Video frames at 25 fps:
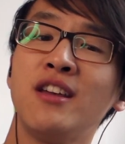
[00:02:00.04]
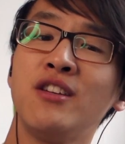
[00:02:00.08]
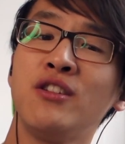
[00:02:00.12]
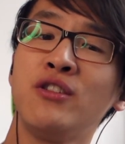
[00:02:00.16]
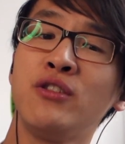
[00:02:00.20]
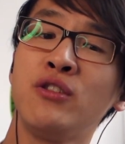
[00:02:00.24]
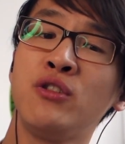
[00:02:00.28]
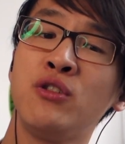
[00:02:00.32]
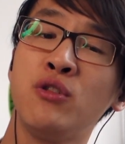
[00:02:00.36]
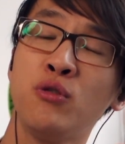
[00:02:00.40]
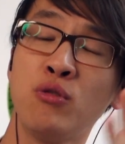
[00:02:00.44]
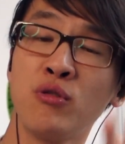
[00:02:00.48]

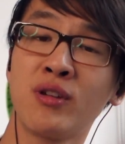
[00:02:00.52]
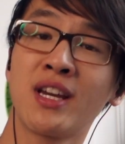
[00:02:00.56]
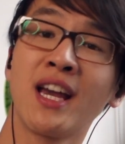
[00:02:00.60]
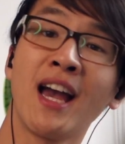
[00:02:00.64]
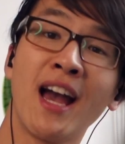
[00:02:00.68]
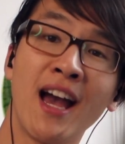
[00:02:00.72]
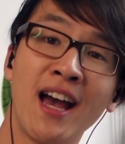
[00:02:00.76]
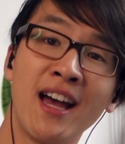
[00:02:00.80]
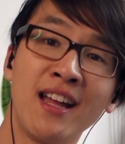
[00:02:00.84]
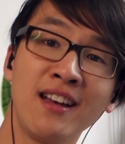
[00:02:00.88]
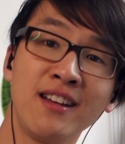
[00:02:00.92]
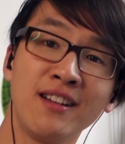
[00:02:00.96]
you
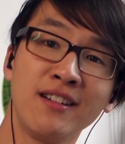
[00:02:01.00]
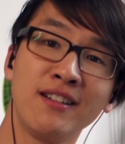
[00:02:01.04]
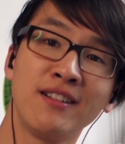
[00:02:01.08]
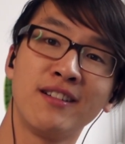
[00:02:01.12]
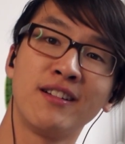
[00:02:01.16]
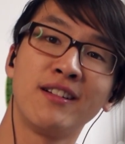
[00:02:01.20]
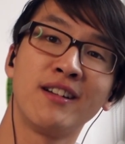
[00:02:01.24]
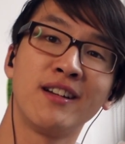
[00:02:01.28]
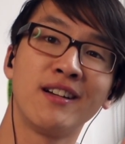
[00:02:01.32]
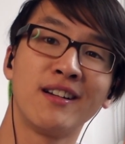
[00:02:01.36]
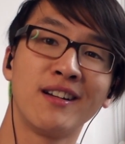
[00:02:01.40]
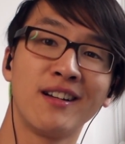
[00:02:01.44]
can
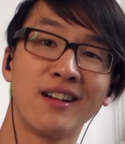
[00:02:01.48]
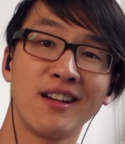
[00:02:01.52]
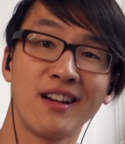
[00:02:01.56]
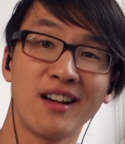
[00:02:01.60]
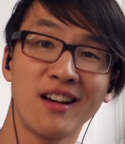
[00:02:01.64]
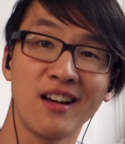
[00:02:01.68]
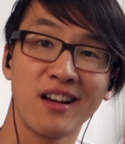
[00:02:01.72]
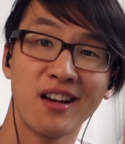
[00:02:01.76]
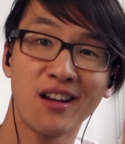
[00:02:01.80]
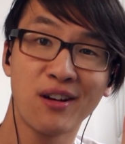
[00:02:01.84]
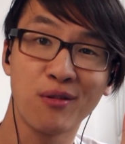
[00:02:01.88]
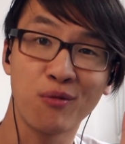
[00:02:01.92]

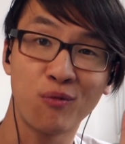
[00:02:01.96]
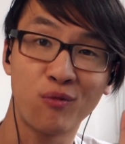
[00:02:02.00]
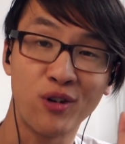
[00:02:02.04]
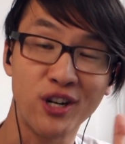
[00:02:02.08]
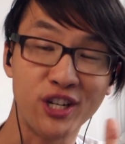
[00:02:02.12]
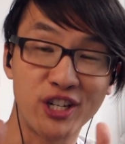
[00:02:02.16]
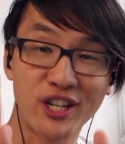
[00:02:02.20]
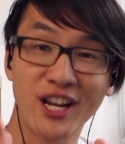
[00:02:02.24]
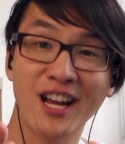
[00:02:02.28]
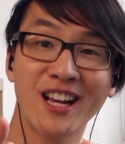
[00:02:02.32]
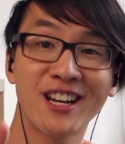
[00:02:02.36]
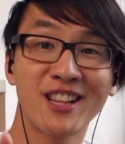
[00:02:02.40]

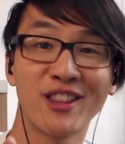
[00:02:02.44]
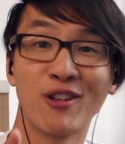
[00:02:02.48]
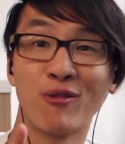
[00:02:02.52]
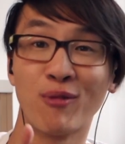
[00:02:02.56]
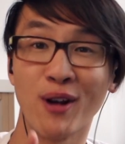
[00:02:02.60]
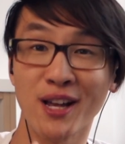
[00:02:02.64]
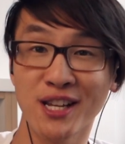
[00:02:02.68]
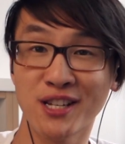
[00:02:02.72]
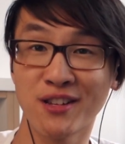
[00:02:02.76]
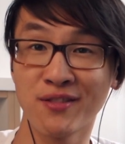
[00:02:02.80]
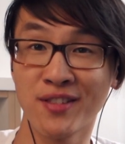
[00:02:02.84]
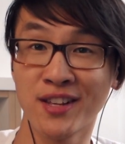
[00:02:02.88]
reject the
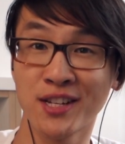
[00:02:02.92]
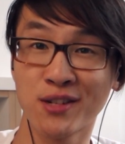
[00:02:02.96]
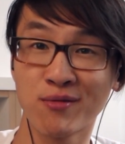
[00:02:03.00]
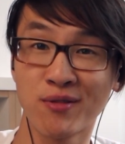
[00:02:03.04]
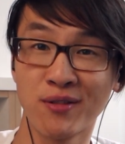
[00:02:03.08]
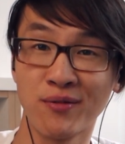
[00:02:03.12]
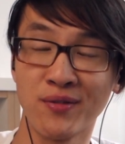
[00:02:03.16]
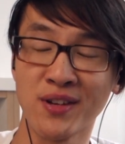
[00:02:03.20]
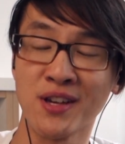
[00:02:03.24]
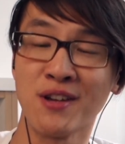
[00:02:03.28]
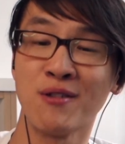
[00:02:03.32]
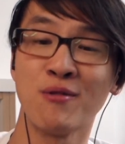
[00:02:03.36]
rest of this
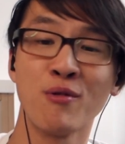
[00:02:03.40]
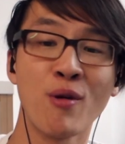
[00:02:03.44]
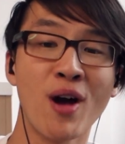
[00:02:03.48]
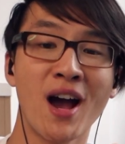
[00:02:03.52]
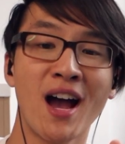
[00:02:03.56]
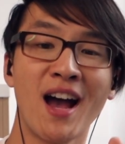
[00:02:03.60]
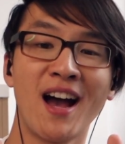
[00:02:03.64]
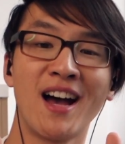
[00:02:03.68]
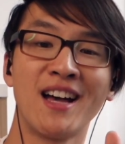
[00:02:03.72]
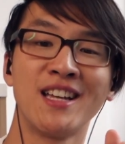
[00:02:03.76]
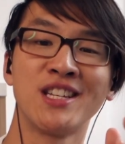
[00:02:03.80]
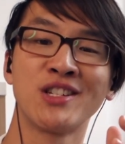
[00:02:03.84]
review
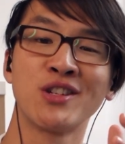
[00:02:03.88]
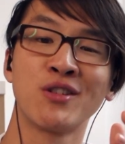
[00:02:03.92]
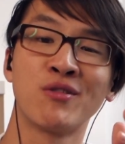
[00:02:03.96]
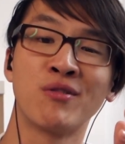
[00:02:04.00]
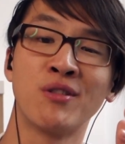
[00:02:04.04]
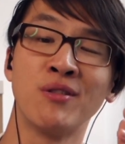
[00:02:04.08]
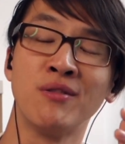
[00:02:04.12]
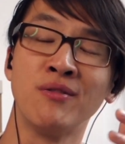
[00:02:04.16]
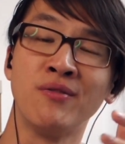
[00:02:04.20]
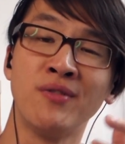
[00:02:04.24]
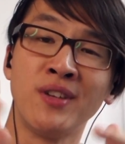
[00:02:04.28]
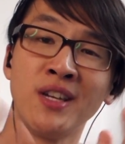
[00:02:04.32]
as a
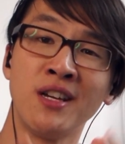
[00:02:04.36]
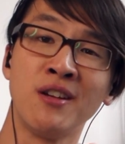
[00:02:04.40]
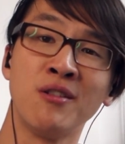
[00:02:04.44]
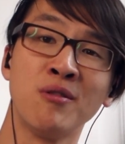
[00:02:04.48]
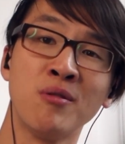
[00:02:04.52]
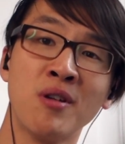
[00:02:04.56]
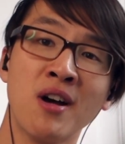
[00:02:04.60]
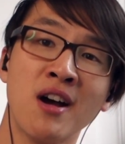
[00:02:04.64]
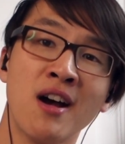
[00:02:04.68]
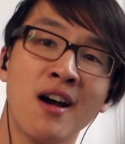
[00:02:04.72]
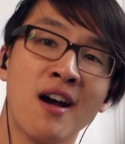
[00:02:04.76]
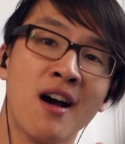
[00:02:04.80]

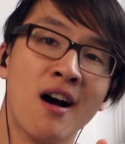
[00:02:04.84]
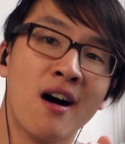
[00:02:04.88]
review